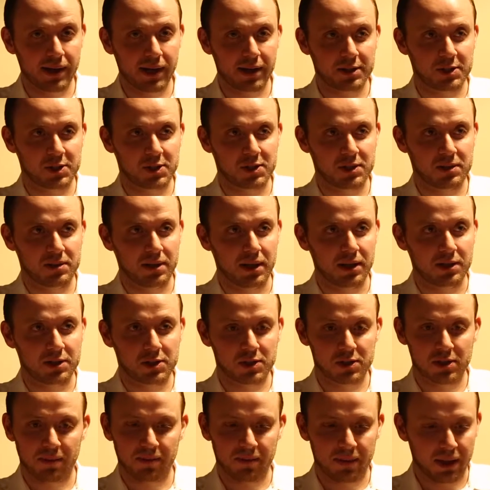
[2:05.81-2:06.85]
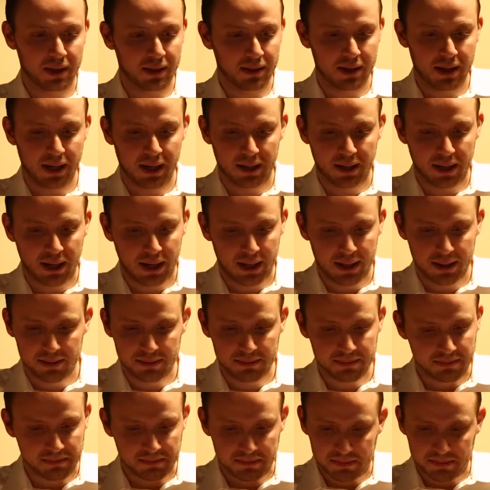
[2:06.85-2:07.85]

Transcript: That's something that I